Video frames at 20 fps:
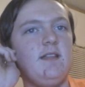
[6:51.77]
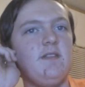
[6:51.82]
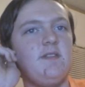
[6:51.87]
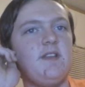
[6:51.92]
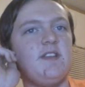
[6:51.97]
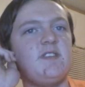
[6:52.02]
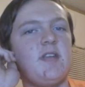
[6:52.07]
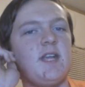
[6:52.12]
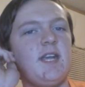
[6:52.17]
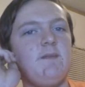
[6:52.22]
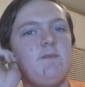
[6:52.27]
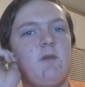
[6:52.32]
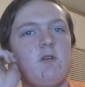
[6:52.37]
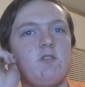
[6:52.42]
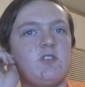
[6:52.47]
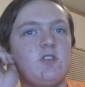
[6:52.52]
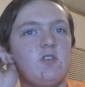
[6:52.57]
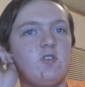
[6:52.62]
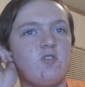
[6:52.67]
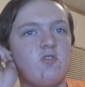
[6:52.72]
The second
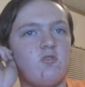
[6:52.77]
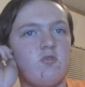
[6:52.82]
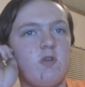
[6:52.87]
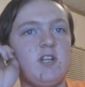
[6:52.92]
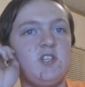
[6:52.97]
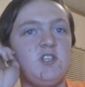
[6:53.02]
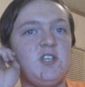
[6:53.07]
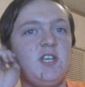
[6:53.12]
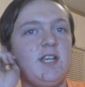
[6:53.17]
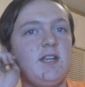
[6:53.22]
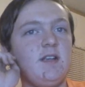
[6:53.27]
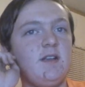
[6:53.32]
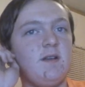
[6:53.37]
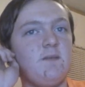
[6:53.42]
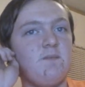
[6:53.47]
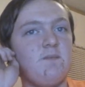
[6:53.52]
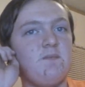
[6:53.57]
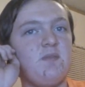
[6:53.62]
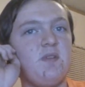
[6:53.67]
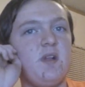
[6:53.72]
most crushing
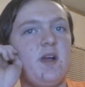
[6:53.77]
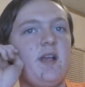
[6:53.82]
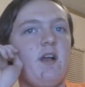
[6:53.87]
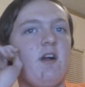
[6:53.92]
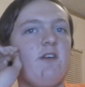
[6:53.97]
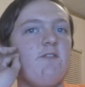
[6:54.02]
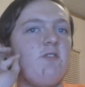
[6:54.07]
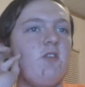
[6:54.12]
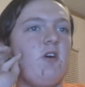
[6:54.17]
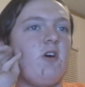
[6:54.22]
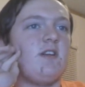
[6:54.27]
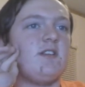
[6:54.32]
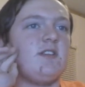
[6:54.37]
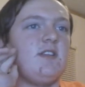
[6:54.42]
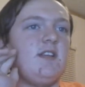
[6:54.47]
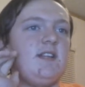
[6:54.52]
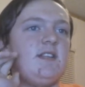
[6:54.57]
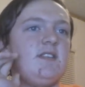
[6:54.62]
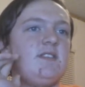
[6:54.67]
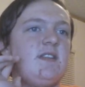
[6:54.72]
playoff
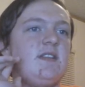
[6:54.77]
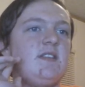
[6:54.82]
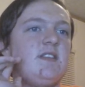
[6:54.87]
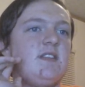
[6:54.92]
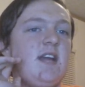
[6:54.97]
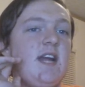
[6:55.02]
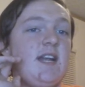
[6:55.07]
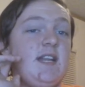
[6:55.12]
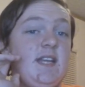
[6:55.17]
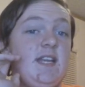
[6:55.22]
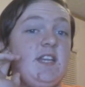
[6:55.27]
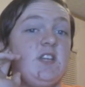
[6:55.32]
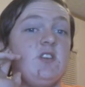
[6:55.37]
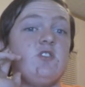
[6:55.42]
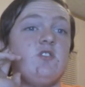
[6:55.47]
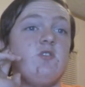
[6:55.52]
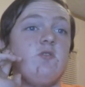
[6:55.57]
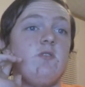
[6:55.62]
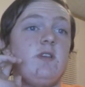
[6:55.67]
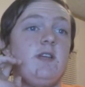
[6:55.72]
loss in Cincinnati
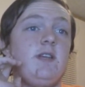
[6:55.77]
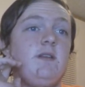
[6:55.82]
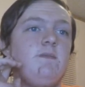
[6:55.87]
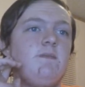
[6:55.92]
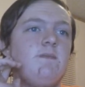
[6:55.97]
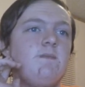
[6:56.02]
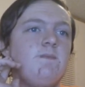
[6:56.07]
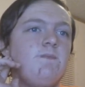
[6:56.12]
history.